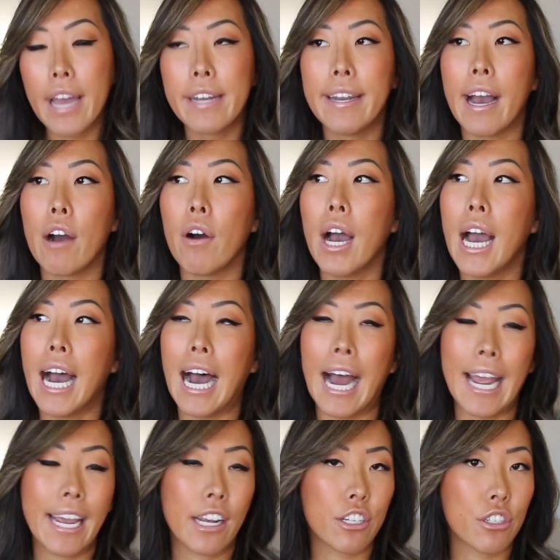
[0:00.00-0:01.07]
Now,
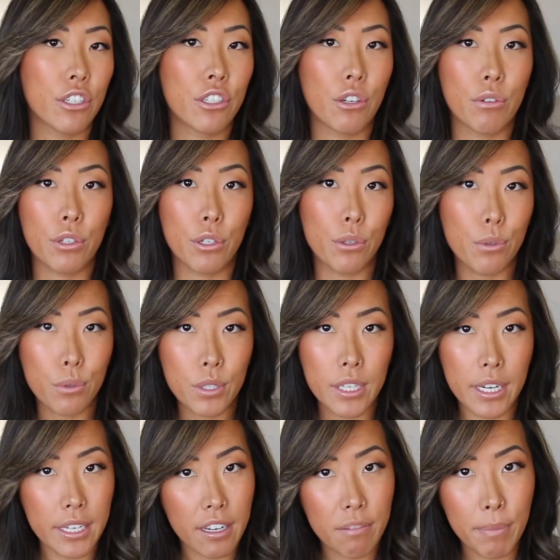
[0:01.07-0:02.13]
I actually don't use
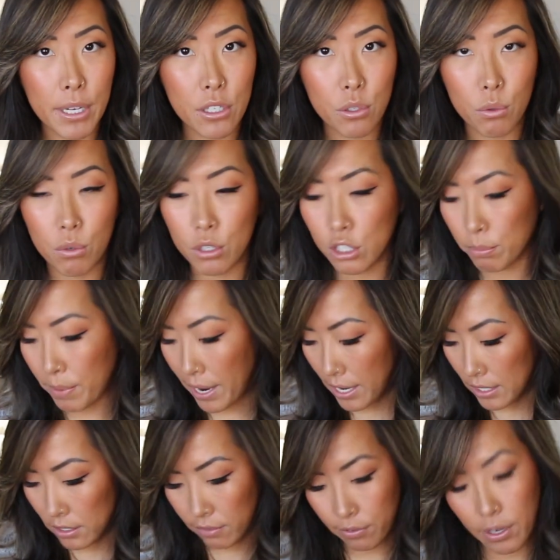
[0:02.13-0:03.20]
any of my storage
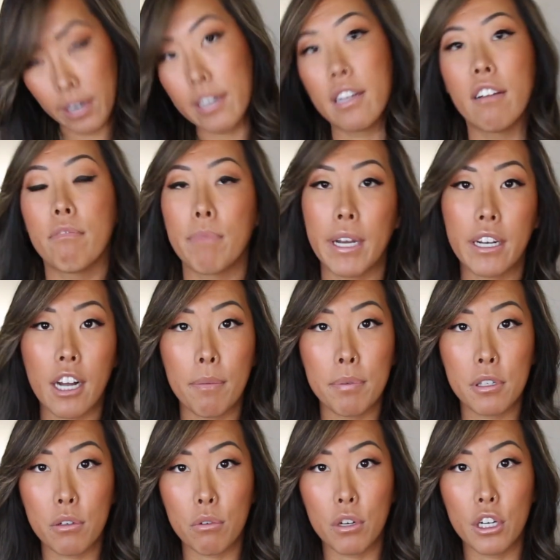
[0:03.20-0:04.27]
bags for any of my cup
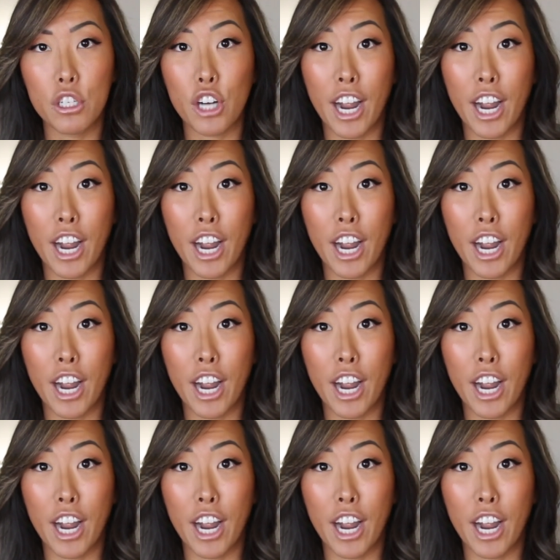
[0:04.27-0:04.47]
storage.